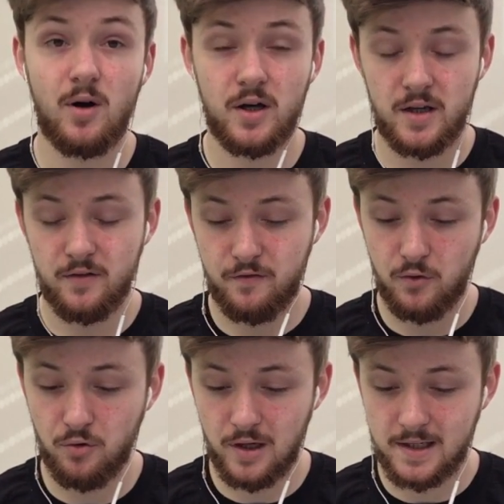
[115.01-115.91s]
my
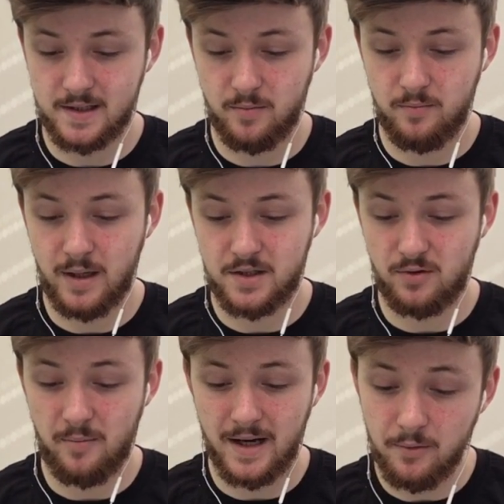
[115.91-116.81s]
4 elixir
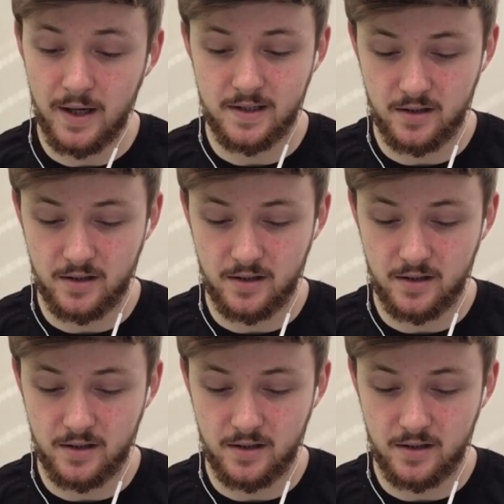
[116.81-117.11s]
battle ram anyway,